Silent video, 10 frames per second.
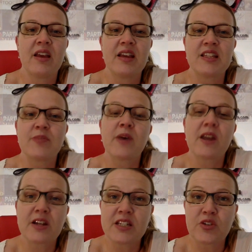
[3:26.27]
It's a bad
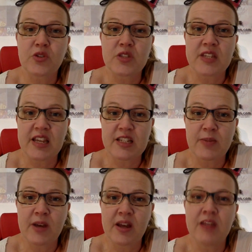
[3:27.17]
idea on Zach's
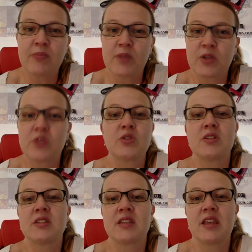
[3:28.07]
part
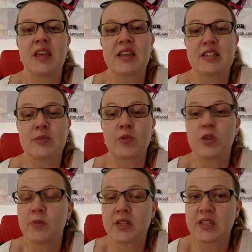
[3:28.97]
because he has some
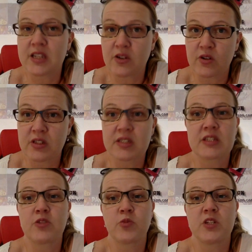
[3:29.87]
pretty big secrets
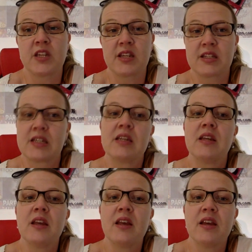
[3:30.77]
to protect.
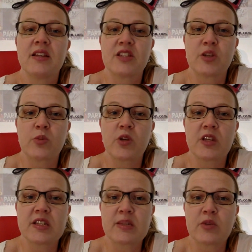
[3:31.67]
So
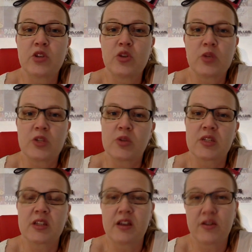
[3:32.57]
bringing someone new into
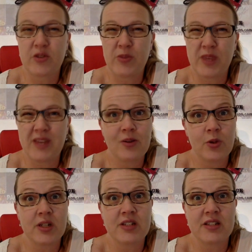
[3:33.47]
his life could be
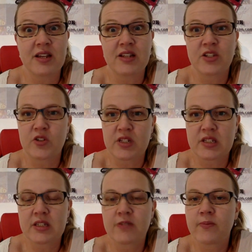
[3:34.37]
quite
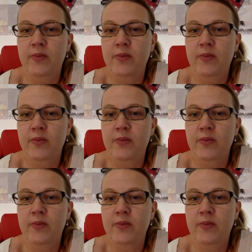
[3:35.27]
disastrous.